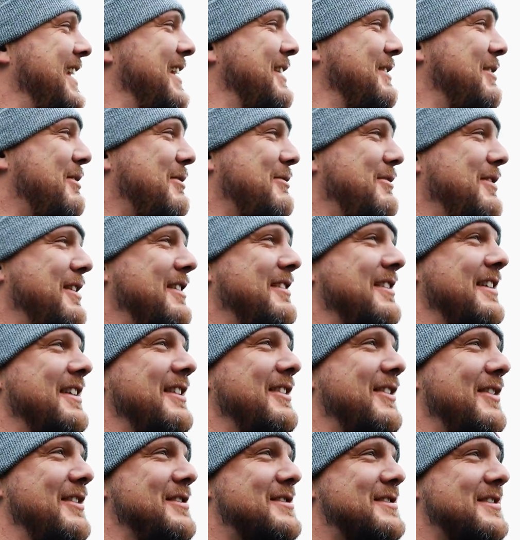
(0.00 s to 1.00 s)
Not really,
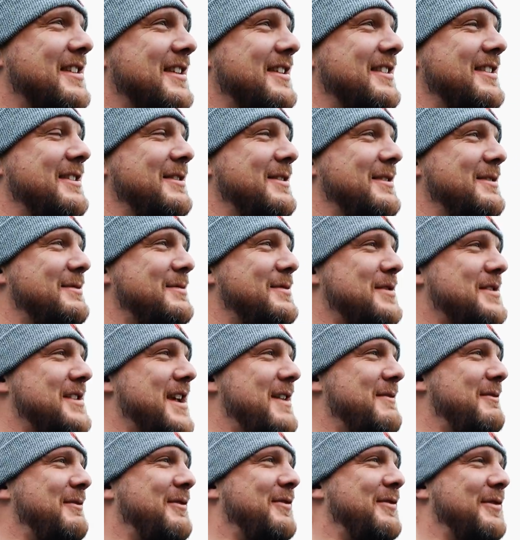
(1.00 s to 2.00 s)
no, he's
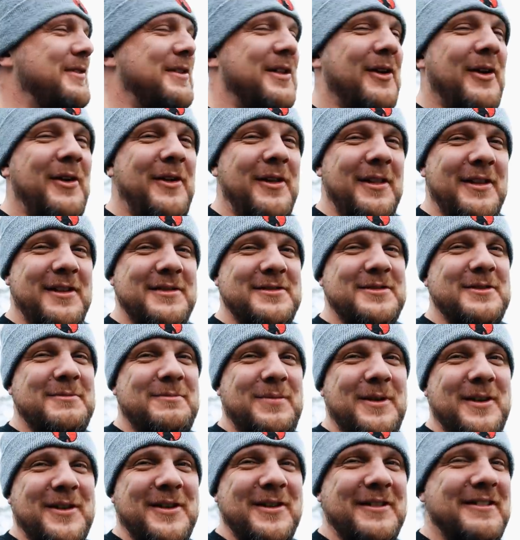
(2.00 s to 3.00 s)
7 foot tall, he should
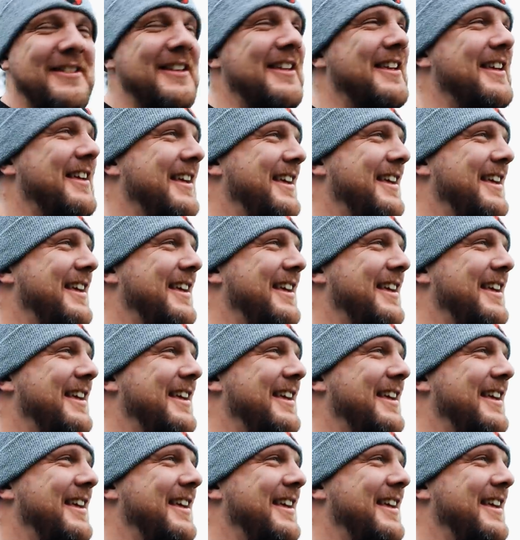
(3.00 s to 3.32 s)
be good.